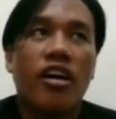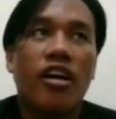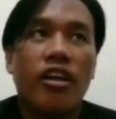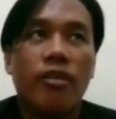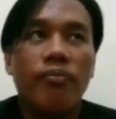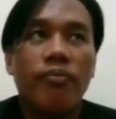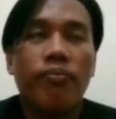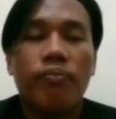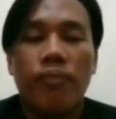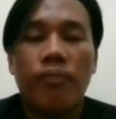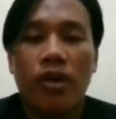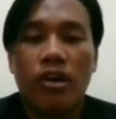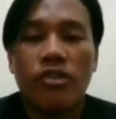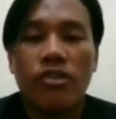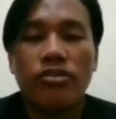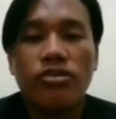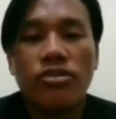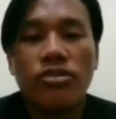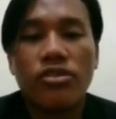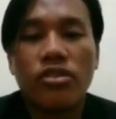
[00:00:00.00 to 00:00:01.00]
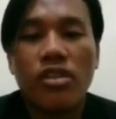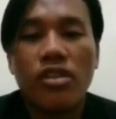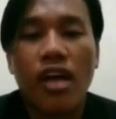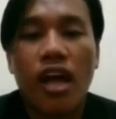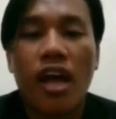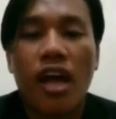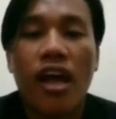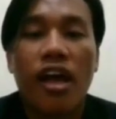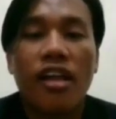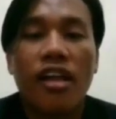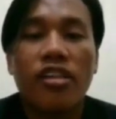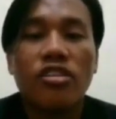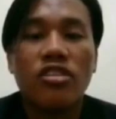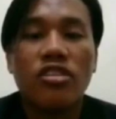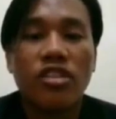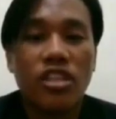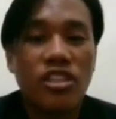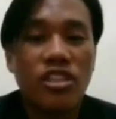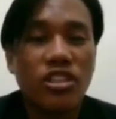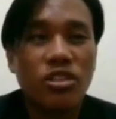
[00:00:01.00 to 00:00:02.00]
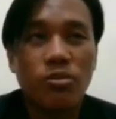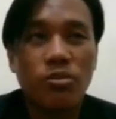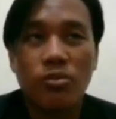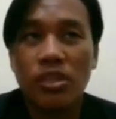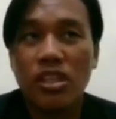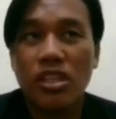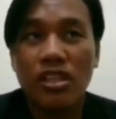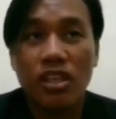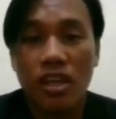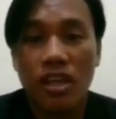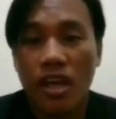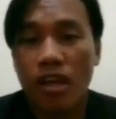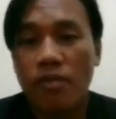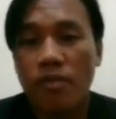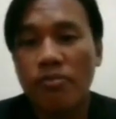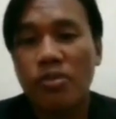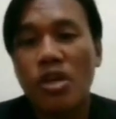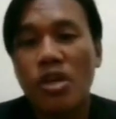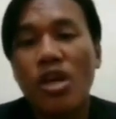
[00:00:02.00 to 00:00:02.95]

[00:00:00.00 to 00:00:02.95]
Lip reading: impulse and transmit them